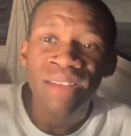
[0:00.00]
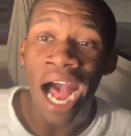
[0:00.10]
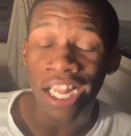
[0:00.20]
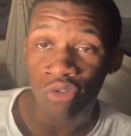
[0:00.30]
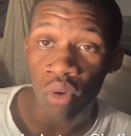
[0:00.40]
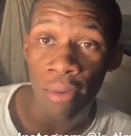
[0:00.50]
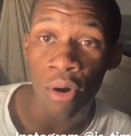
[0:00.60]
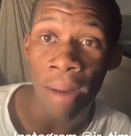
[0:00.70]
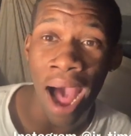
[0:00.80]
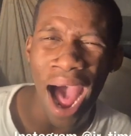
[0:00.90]
I swim
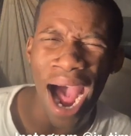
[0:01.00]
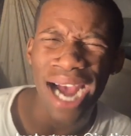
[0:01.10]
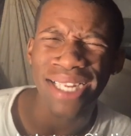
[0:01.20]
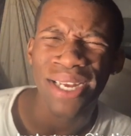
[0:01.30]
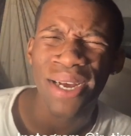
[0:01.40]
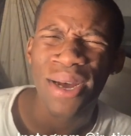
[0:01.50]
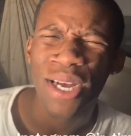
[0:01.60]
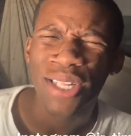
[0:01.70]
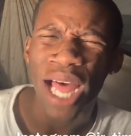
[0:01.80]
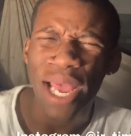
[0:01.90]
with my eyes
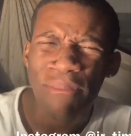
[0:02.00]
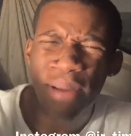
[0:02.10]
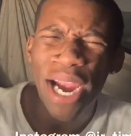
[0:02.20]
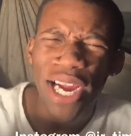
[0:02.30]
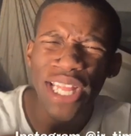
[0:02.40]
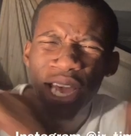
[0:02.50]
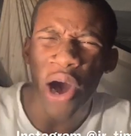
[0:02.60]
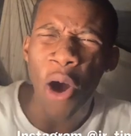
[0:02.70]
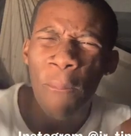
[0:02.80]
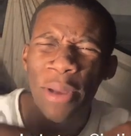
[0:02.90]
like barely
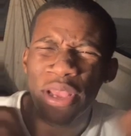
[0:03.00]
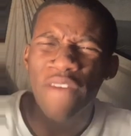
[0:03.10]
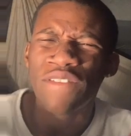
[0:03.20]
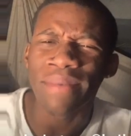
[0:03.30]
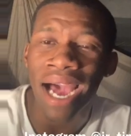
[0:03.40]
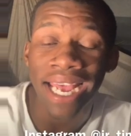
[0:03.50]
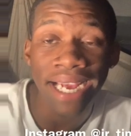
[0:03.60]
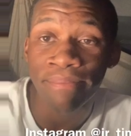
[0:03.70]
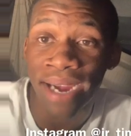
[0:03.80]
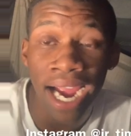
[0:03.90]
open, you feel me? I
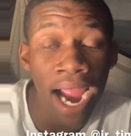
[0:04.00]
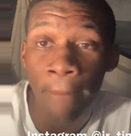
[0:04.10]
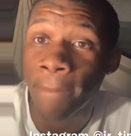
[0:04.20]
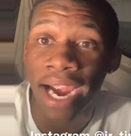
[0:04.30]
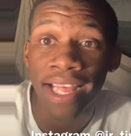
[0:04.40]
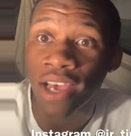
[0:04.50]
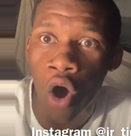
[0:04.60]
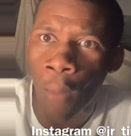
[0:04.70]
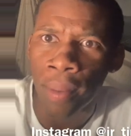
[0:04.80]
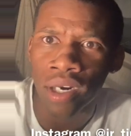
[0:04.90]
can't ba barely
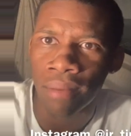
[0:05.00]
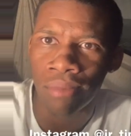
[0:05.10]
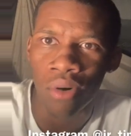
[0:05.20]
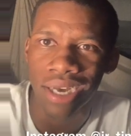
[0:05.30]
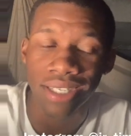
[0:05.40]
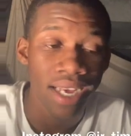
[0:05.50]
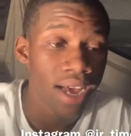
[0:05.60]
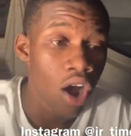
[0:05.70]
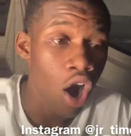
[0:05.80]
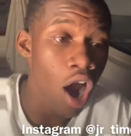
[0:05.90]
open them boys.
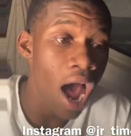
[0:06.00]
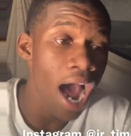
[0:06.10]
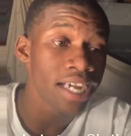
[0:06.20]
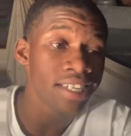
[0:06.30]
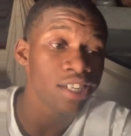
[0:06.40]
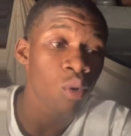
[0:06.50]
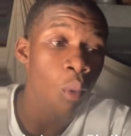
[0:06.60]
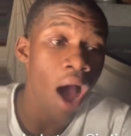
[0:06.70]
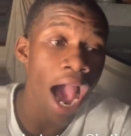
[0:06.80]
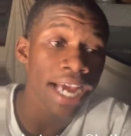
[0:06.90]
Her eyes is
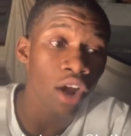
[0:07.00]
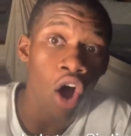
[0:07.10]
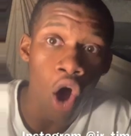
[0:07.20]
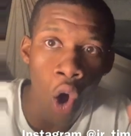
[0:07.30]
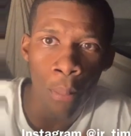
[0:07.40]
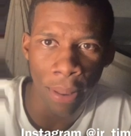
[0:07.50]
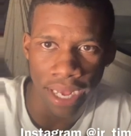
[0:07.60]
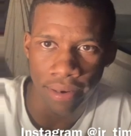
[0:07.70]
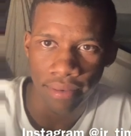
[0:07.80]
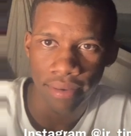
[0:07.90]
wide
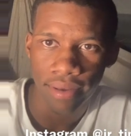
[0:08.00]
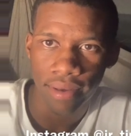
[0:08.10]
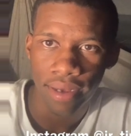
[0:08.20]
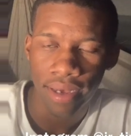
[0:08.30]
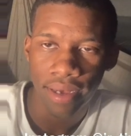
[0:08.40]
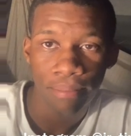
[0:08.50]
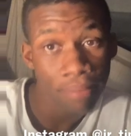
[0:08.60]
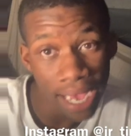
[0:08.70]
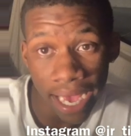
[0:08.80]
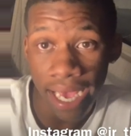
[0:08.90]
open.
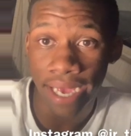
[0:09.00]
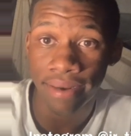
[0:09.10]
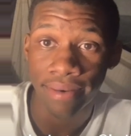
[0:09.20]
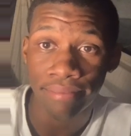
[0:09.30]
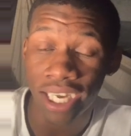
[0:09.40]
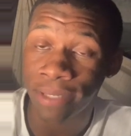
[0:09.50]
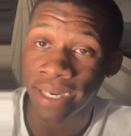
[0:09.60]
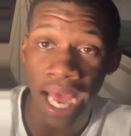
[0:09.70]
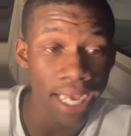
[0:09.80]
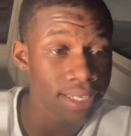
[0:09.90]
Man, must be
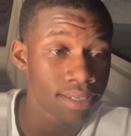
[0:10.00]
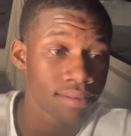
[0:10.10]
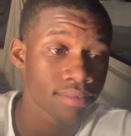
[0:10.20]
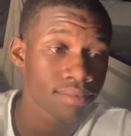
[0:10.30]
nice.